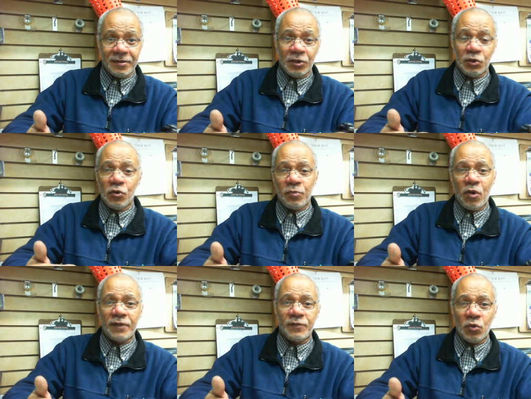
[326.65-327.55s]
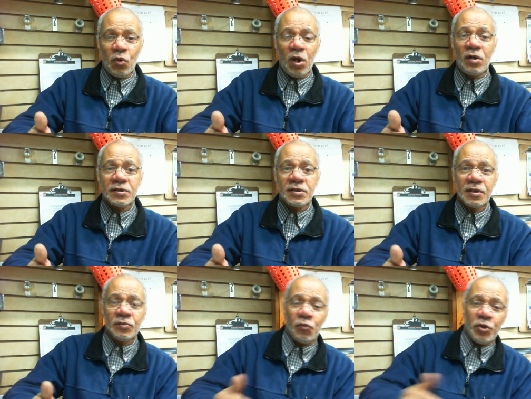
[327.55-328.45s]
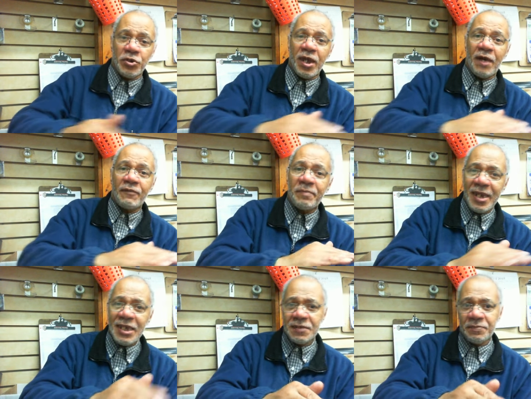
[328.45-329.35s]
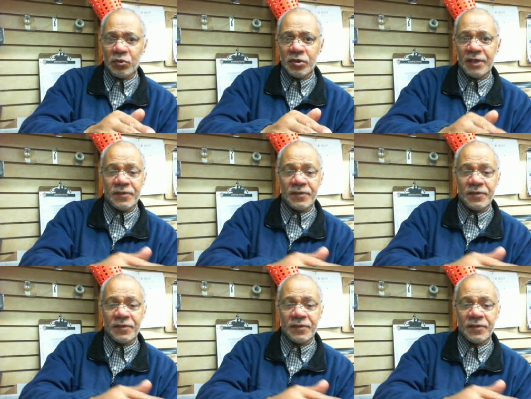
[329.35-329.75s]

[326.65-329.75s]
the lower part of your walls where you have a baseboard